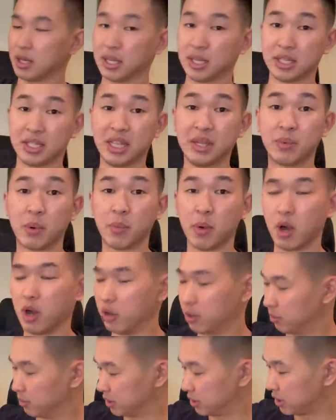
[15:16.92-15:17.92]
Zebra
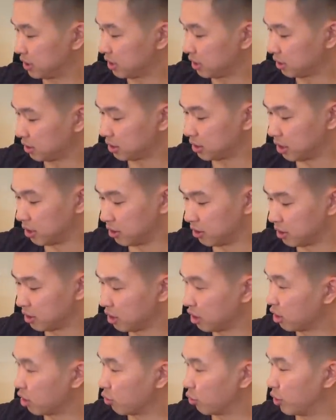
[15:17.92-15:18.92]
Mahomes. So
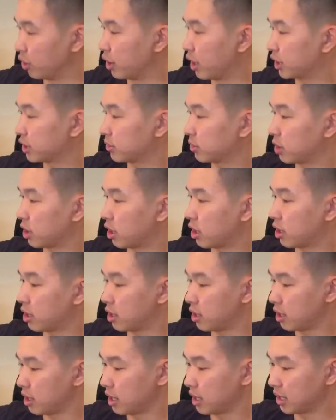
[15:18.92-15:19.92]
really awesome card.